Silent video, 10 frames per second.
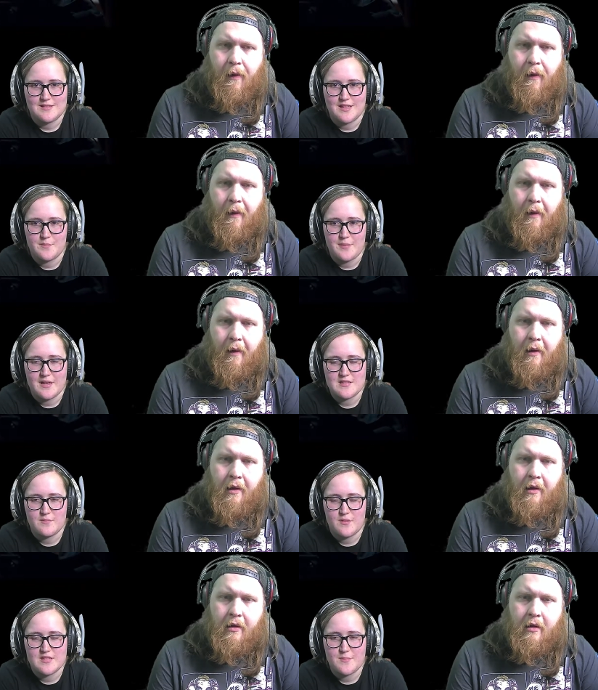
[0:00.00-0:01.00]
Speaker 1: the passport. Is
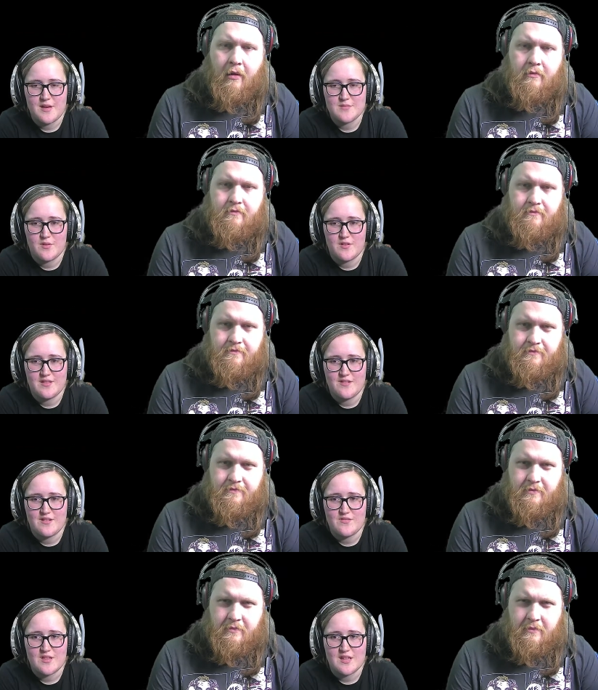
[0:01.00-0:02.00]
the passport in there and
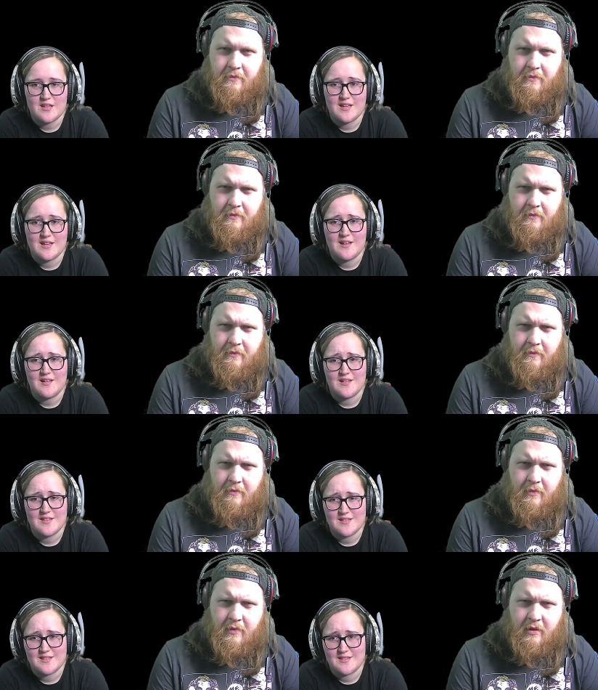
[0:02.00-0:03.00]
everything? Yes.